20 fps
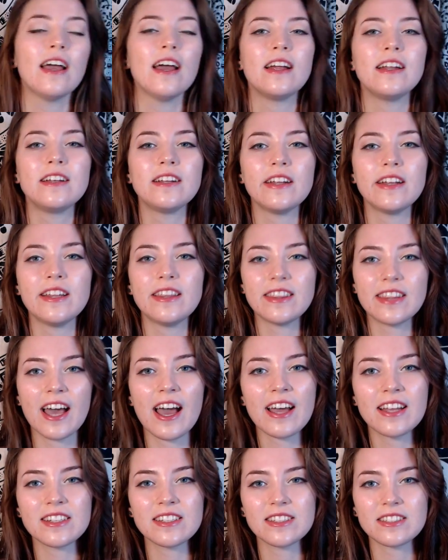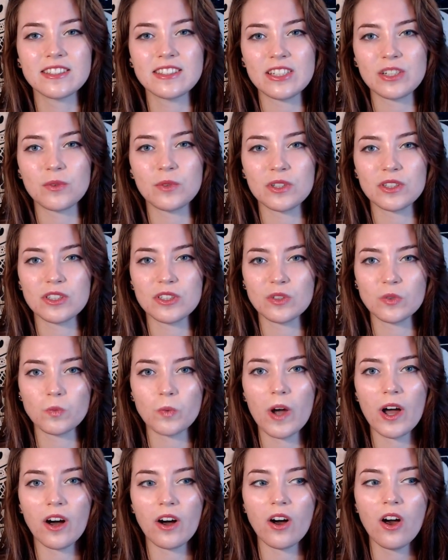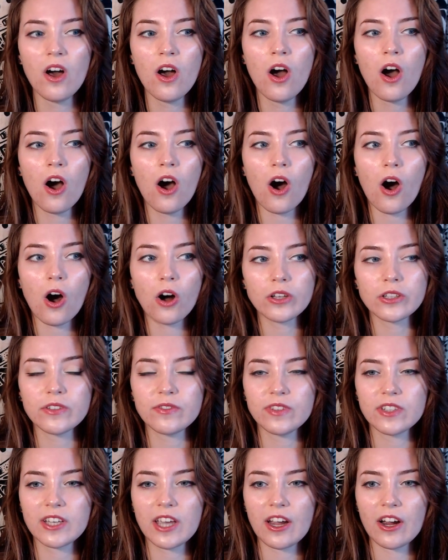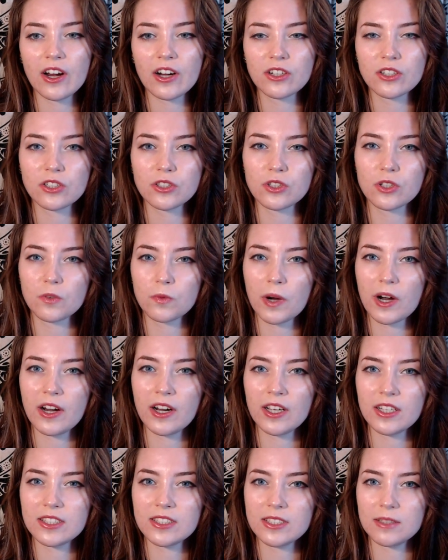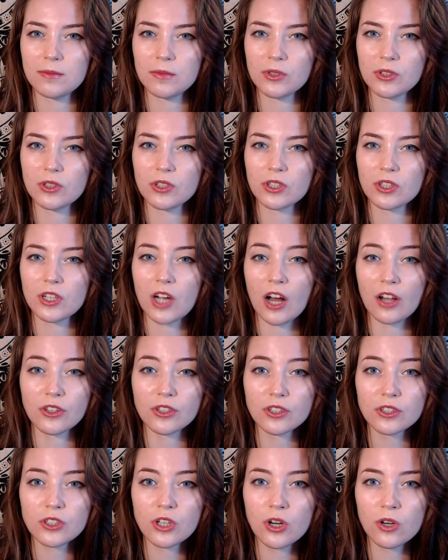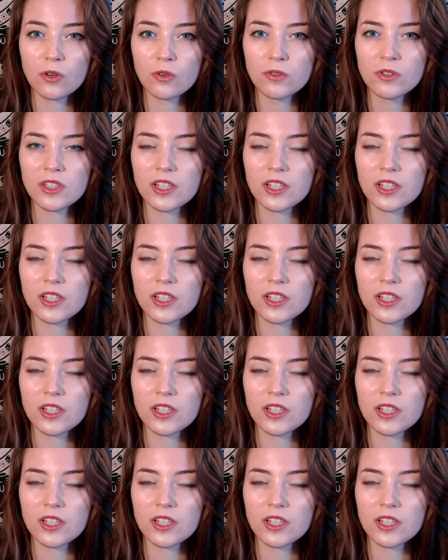And in that sequence as well, all of the characters are wearing similar color tones.